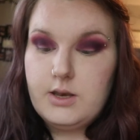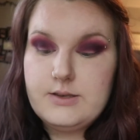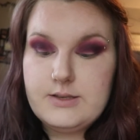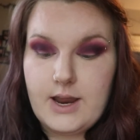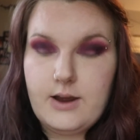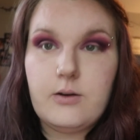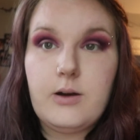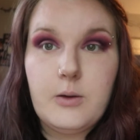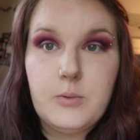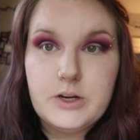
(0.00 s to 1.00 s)
Now
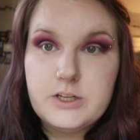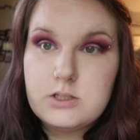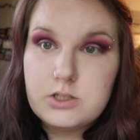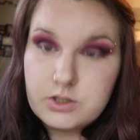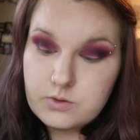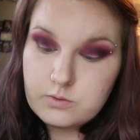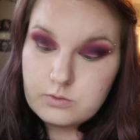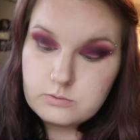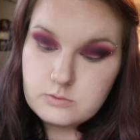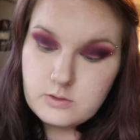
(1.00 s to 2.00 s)
I want to
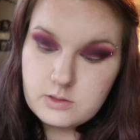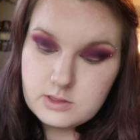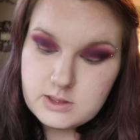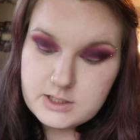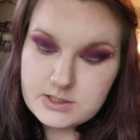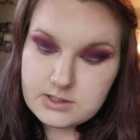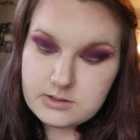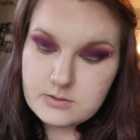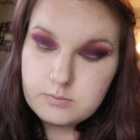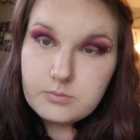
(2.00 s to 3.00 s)
do
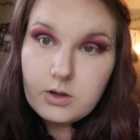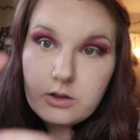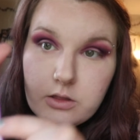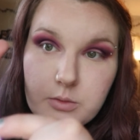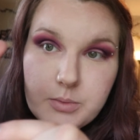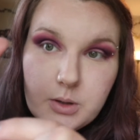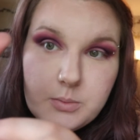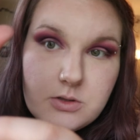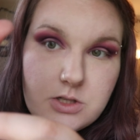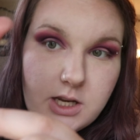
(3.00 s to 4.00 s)
this other
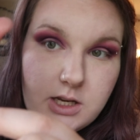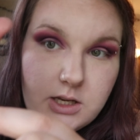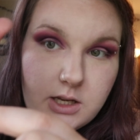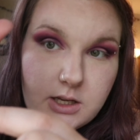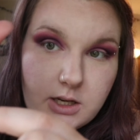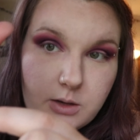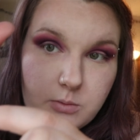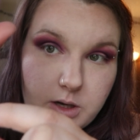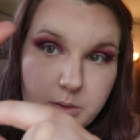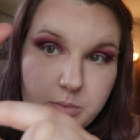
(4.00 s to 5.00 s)
purple shade, and I
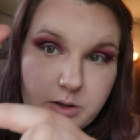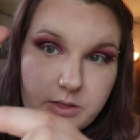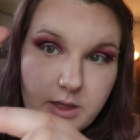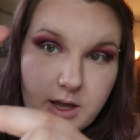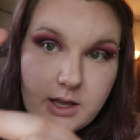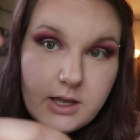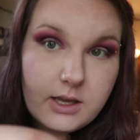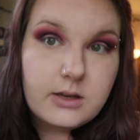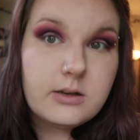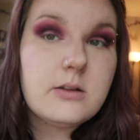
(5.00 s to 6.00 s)
want to put that
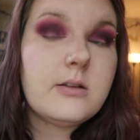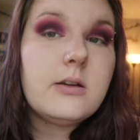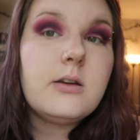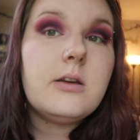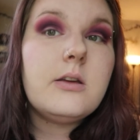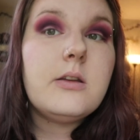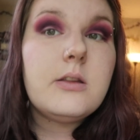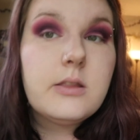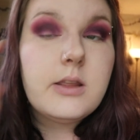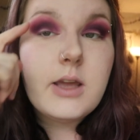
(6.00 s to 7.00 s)
in
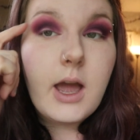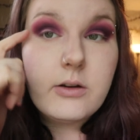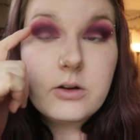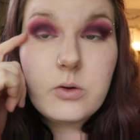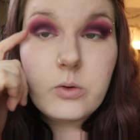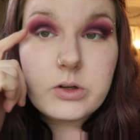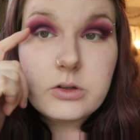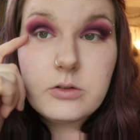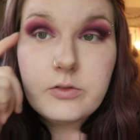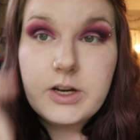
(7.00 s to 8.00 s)
the outer corner
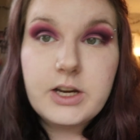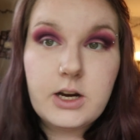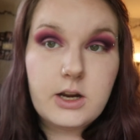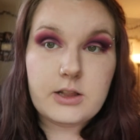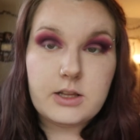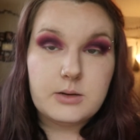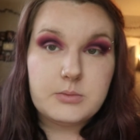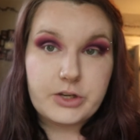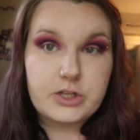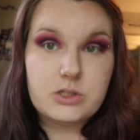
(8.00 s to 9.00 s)
over here, and then I'm
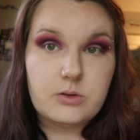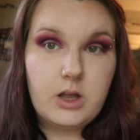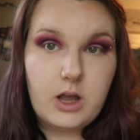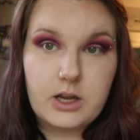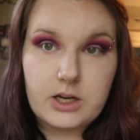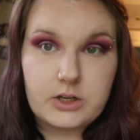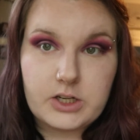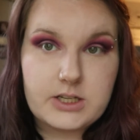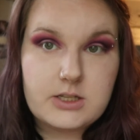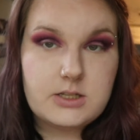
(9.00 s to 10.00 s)
going to do a cut
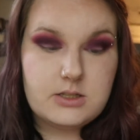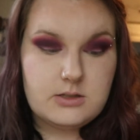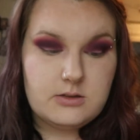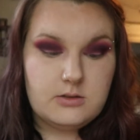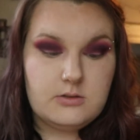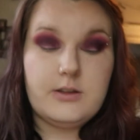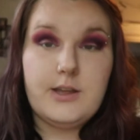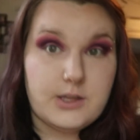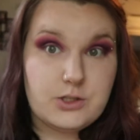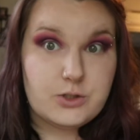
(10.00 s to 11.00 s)
crease
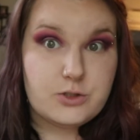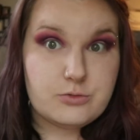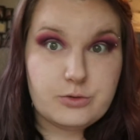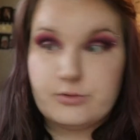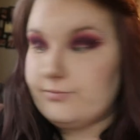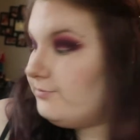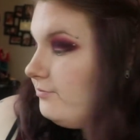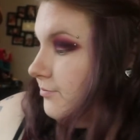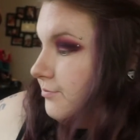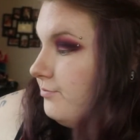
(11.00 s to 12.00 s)
as usual.
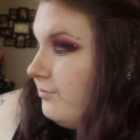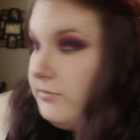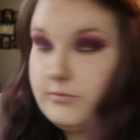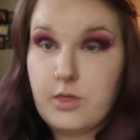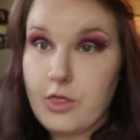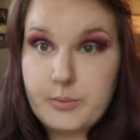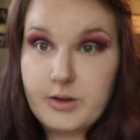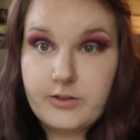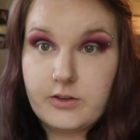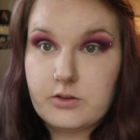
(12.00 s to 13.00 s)
They're my
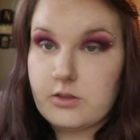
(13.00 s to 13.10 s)
favorite